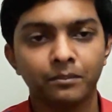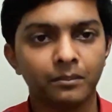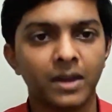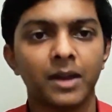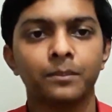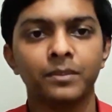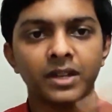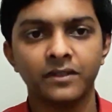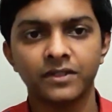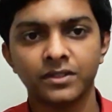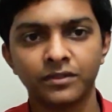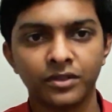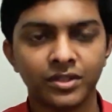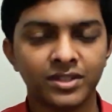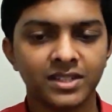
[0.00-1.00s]
my
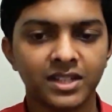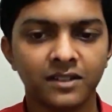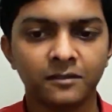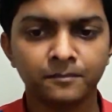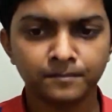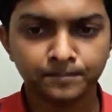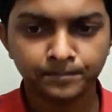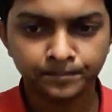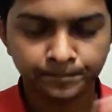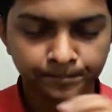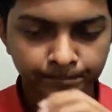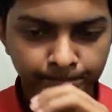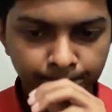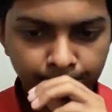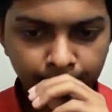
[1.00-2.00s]
previous video
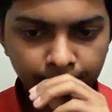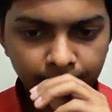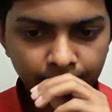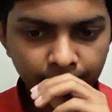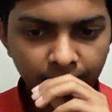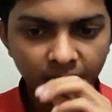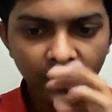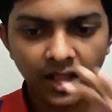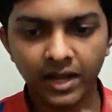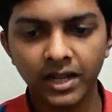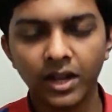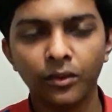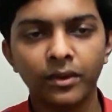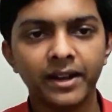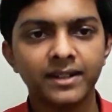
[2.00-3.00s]
itself
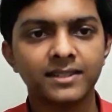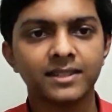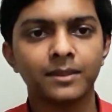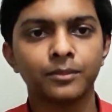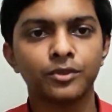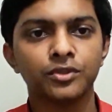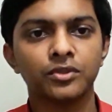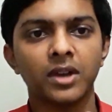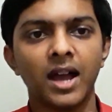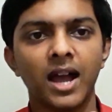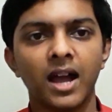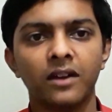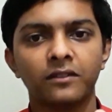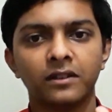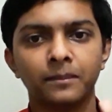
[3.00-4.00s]
now let's suppose you
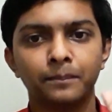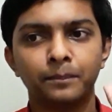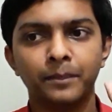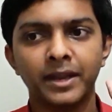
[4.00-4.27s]
have a